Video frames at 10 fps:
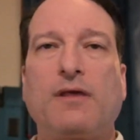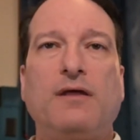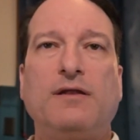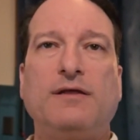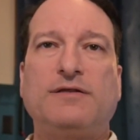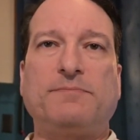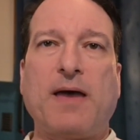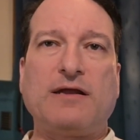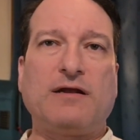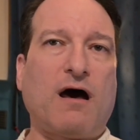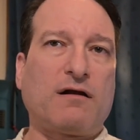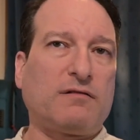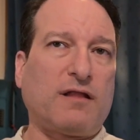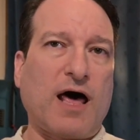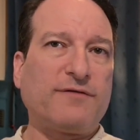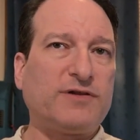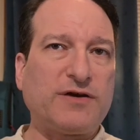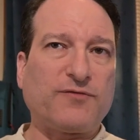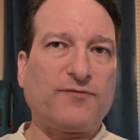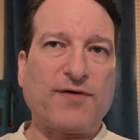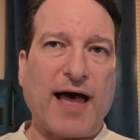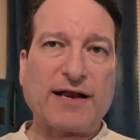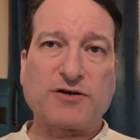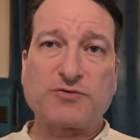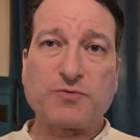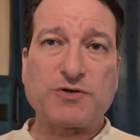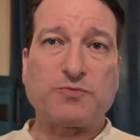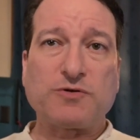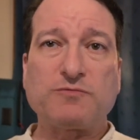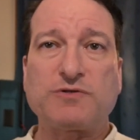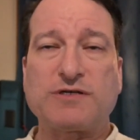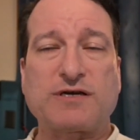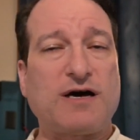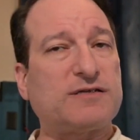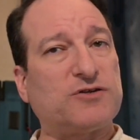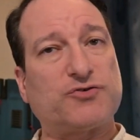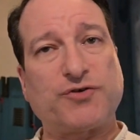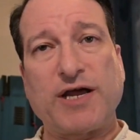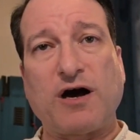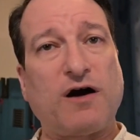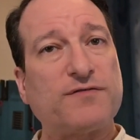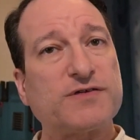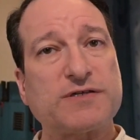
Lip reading: dependent on a lot of different factors, which we'll discuss, in trade-offs.